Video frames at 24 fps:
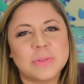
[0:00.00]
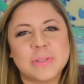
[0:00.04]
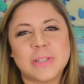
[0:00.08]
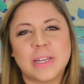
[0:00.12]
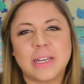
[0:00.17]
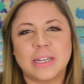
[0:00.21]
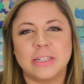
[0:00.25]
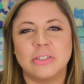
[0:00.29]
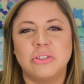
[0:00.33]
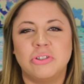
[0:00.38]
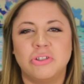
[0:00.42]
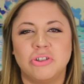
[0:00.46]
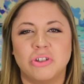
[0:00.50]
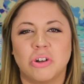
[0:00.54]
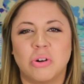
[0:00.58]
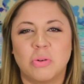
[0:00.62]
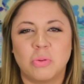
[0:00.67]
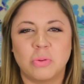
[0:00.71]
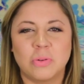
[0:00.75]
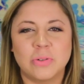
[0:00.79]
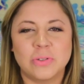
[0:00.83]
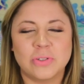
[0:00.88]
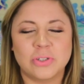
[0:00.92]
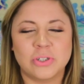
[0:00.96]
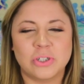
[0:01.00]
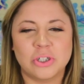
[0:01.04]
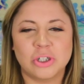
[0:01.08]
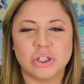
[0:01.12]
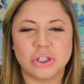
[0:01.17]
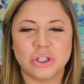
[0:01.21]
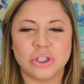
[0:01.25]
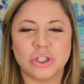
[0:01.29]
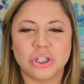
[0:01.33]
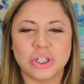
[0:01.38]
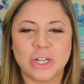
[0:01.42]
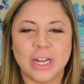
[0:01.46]
was like a
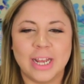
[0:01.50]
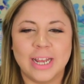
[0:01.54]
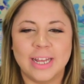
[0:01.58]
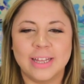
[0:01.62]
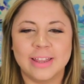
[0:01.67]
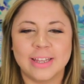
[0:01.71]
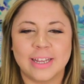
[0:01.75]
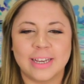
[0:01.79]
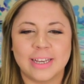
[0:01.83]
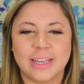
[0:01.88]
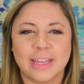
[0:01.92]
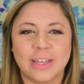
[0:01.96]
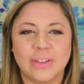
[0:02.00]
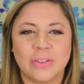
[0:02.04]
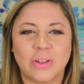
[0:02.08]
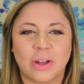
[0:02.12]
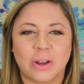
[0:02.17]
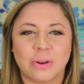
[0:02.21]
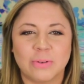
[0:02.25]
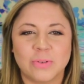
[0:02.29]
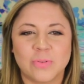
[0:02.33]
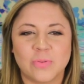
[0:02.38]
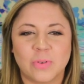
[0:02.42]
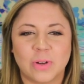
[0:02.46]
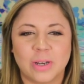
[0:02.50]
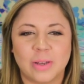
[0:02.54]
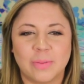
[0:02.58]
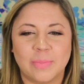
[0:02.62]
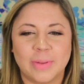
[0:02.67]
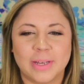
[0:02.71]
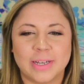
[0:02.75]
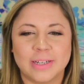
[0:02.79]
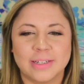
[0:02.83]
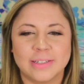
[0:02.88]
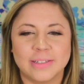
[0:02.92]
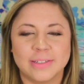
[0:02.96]
jokester and like he thought it was funny
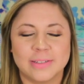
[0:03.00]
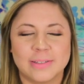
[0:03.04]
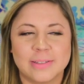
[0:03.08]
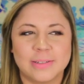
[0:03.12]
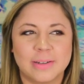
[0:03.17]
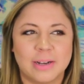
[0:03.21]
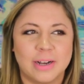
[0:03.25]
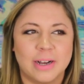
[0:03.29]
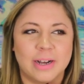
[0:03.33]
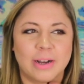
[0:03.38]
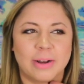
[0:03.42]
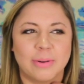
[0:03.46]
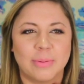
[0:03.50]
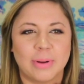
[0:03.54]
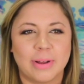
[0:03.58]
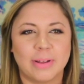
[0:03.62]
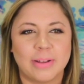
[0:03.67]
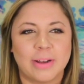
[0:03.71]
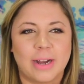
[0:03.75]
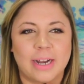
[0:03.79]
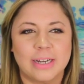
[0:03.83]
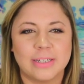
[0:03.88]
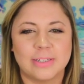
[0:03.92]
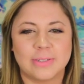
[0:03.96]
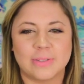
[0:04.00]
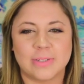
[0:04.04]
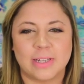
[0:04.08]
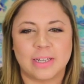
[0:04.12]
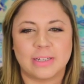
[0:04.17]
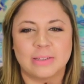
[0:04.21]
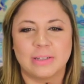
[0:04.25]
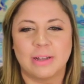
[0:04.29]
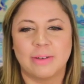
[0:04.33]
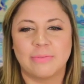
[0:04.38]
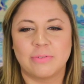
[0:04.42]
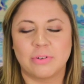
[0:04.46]
because I just
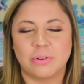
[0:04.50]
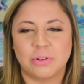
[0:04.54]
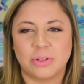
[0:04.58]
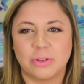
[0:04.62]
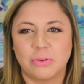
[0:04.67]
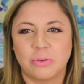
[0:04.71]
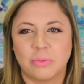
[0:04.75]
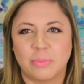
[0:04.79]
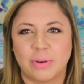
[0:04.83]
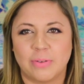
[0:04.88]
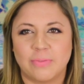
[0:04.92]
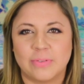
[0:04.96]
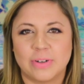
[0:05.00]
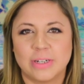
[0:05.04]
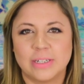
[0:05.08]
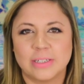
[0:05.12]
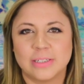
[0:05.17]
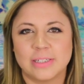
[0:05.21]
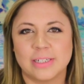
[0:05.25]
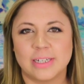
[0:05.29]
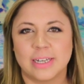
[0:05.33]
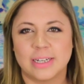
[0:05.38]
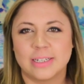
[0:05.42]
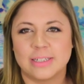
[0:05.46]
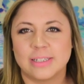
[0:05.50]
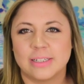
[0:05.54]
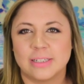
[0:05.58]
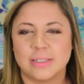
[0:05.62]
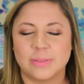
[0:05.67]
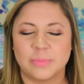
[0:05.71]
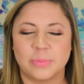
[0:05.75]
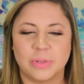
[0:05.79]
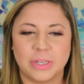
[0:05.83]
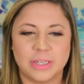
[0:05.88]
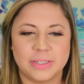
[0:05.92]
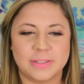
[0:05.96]
like left early with my friend to get to
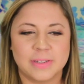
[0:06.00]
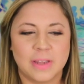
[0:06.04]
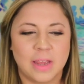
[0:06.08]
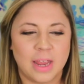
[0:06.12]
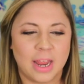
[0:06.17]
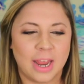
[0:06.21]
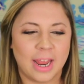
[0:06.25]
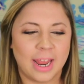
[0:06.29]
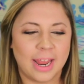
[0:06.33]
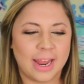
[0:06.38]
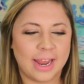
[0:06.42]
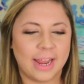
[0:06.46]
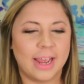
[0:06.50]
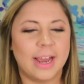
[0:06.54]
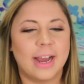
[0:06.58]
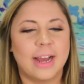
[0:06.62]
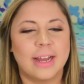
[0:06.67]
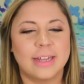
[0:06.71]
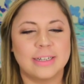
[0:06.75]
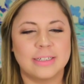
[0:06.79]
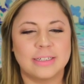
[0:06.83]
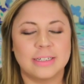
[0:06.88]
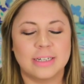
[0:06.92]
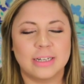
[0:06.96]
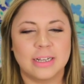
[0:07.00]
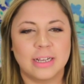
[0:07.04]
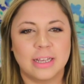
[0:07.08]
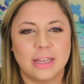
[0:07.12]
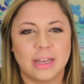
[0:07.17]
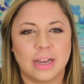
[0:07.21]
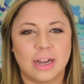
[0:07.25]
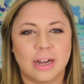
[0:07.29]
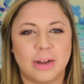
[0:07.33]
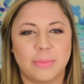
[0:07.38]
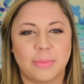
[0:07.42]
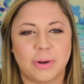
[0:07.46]
this place, and
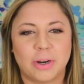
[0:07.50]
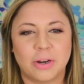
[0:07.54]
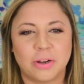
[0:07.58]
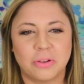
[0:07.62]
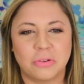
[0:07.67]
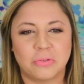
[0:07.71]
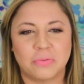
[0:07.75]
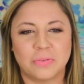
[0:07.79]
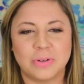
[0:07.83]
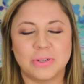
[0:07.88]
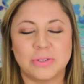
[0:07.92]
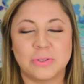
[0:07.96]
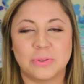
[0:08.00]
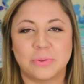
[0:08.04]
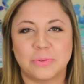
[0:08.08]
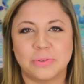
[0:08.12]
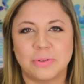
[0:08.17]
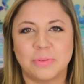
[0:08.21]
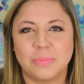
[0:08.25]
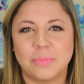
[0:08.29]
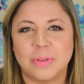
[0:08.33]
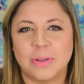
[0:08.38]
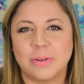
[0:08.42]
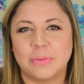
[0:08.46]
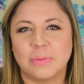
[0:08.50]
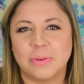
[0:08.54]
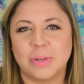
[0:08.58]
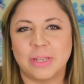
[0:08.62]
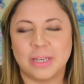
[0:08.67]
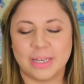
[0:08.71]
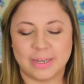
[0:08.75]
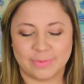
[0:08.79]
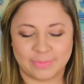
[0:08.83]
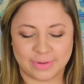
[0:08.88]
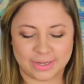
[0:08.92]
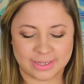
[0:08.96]
our other friend told him that we
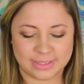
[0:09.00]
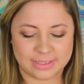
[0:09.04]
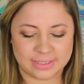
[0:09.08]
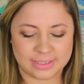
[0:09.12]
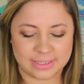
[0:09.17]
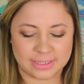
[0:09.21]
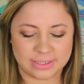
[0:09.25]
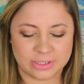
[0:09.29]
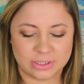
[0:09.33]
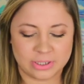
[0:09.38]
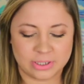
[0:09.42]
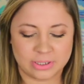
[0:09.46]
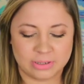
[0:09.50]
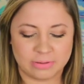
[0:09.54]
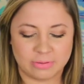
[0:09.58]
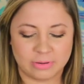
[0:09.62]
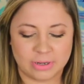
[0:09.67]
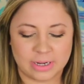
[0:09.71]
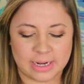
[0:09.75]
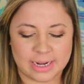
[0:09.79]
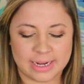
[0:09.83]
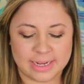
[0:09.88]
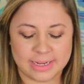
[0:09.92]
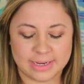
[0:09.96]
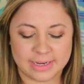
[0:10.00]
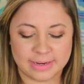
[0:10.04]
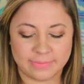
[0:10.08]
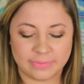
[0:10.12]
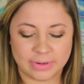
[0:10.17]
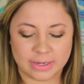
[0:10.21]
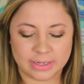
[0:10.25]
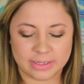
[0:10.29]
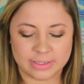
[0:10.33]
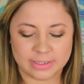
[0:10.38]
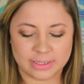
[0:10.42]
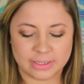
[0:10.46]
had never had detention, or I had never
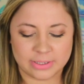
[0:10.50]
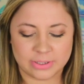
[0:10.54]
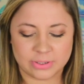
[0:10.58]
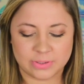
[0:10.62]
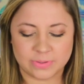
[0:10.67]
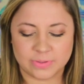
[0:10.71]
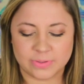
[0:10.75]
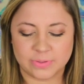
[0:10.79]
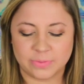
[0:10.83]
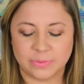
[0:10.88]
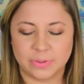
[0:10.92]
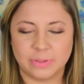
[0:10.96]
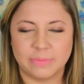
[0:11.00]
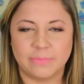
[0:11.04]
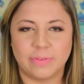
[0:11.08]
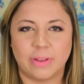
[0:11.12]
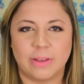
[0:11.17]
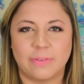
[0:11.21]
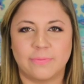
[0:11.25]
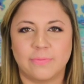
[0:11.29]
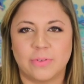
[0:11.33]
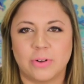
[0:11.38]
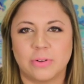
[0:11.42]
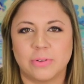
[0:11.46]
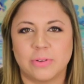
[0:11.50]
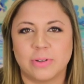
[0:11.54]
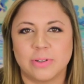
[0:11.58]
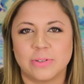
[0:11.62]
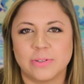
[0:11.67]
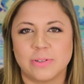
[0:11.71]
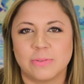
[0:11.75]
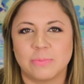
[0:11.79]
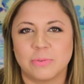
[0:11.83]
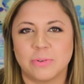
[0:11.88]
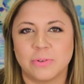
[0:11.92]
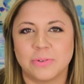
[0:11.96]
had detention, so he like followed
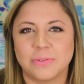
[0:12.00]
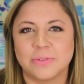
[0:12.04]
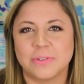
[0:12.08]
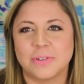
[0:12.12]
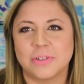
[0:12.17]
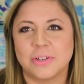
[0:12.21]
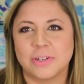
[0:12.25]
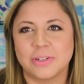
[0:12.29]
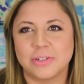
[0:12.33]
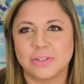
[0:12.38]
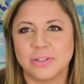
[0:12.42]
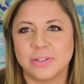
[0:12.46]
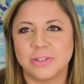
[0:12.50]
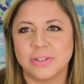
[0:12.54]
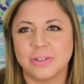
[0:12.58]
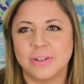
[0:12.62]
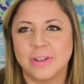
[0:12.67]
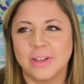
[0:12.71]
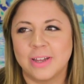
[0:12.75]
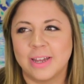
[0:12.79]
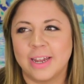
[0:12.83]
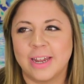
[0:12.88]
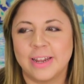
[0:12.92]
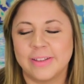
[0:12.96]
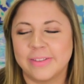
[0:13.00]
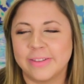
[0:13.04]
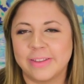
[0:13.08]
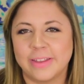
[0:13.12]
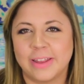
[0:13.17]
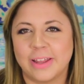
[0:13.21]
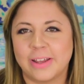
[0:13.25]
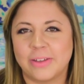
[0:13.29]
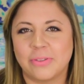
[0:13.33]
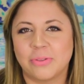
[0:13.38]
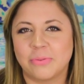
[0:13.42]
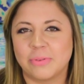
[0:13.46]
us and wrote us detention, and then
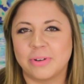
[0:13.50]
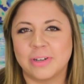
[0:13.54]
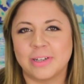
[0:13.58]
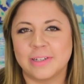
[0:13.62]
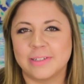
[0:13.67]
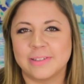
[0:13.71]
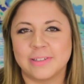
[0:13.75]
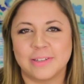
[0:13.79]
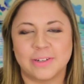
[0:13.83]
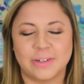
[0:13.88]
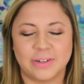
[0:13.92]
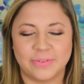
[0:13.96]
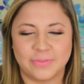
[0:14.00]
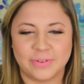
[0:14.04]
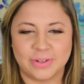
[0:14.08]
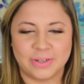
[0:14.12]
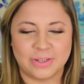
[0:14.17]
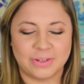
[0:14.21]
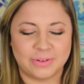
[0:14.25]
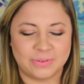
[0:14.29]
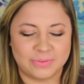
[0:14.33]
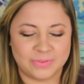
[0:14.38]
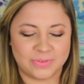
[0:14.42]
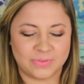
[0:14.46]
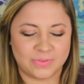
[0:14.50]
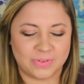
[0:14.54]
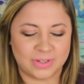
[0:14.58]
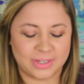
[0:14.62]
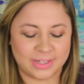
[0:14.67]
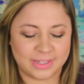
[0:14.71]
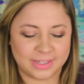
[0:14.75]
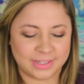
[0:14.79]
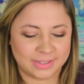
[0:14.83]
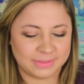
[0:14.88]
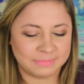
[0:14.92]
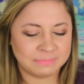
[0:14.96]
like 3 days later I found out it was
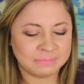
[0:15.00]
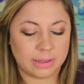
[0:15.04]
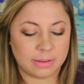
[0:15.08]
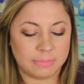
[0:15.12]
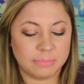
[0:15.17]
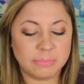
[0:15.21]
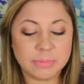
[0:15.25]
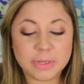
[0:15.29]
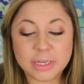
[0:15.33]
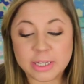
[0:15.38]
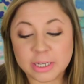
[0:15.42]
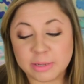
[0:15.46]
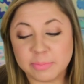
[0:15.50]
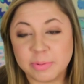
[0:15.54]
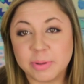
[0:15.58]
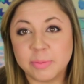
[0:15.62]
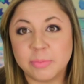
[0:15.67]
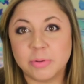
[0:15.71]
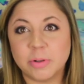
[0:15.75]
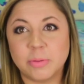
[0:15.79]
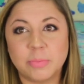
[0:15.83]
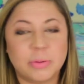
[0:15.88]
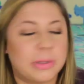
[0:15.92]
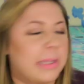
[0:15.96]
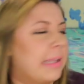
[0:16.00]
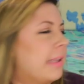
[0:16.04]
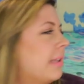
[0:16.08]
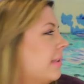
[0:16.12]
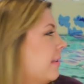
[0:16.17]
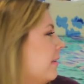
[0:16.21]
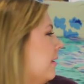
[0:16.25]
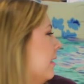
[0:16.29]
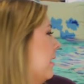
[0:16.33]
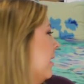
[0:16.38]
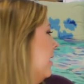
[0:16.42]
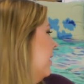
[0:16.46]
fake. Meeting people at
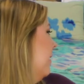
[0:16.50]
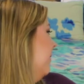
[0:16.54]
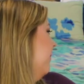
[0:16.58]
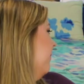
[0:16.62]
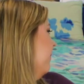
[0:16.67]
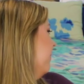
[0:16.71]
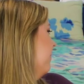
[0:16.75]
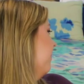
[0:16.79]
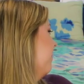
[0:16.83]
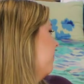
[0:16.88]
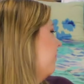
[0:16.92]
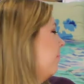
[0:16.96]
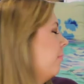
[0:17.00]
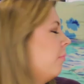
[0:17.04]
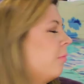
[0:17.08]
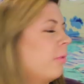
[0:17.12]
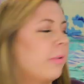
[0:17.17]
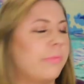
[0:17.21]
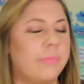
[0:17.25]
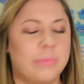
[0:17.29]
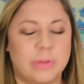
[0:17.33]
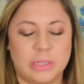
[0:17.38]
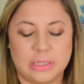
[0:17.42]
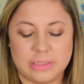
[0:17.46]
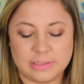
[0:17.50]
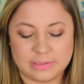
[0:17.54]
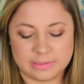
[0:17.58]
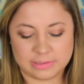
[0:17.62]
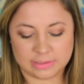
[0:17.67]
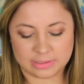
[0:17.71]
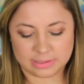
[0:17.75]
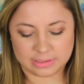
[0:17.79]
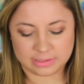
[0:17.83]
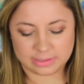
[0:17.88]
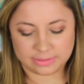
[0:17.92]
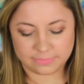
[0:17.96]
Playlist Live, more Playlist
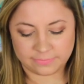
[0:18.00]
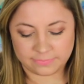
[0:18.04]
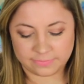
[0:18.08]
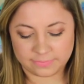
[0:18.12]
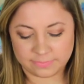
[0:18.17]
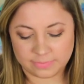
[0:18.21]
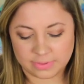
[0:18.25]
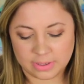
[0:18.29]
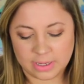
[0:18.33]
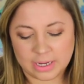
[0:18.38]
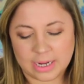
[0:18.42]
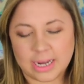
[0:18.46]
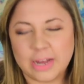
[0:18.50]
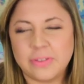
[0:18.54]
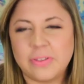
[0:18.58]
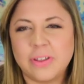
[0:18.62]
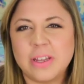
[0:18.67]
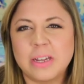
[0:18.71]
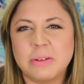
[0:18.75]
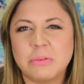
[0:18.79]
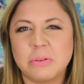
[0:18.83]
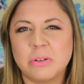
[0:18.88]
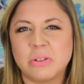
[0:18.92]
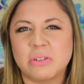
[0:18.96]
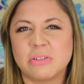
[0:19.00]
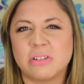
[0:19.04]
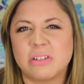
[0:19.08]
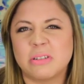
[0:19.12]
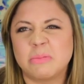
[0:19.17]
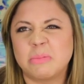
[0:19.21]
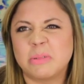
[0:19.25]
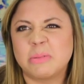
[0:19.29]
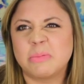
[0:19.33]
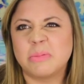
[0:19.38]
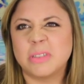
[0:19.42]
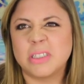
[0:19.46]
Live. I think I read a lot
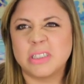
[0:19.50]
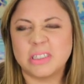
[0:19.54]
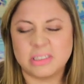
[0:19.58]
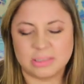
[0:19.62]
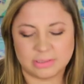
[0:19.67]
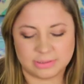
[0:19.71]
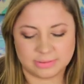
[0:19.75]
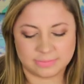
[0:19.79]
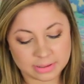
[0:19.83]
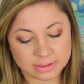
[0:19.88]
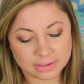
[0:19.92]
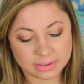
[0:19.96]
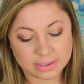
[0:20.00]
about Playlist Live.